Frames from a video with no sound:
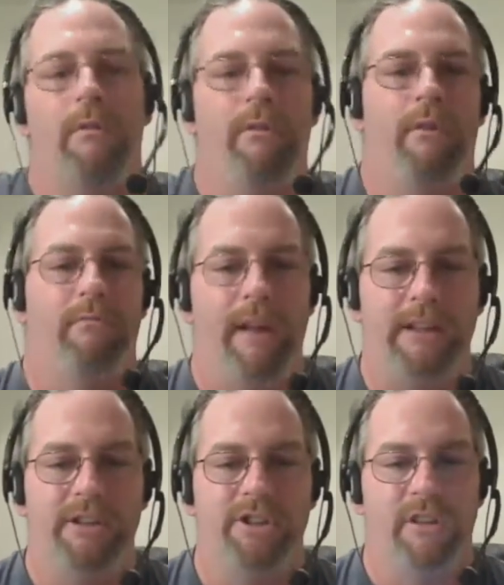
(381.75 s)
the
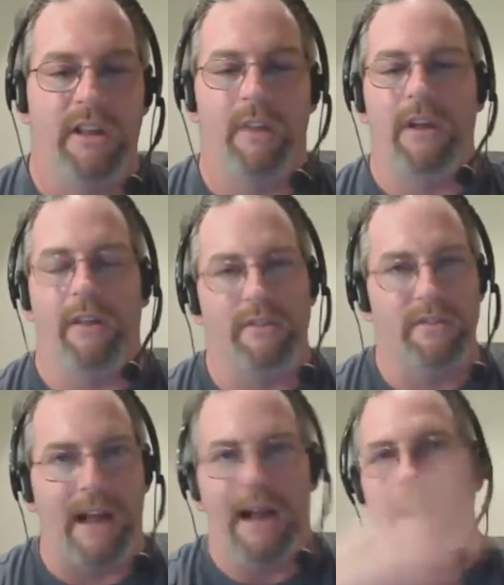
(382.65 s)
ridge to get on the other
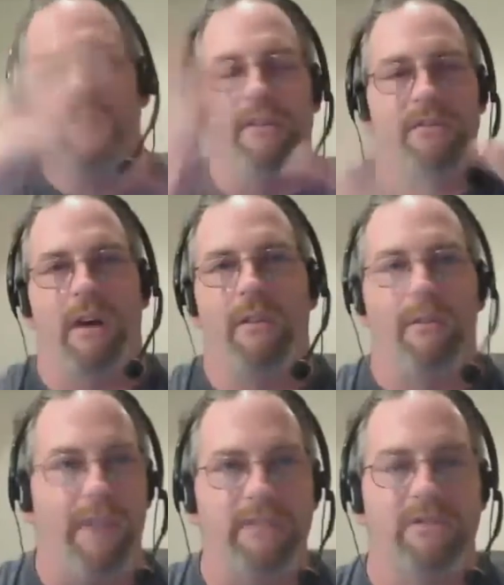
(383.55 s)
side, and there's
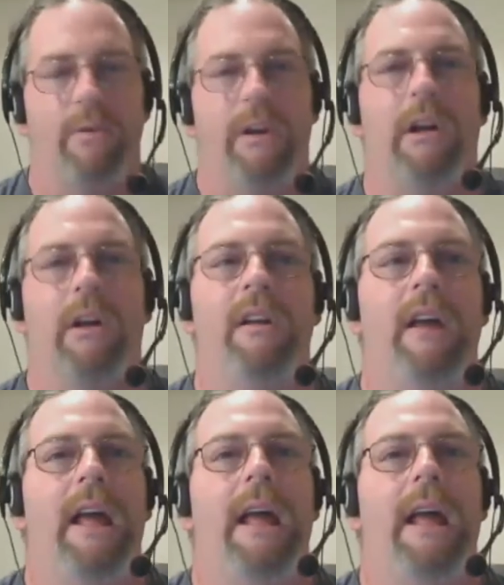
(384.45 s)
other things going on.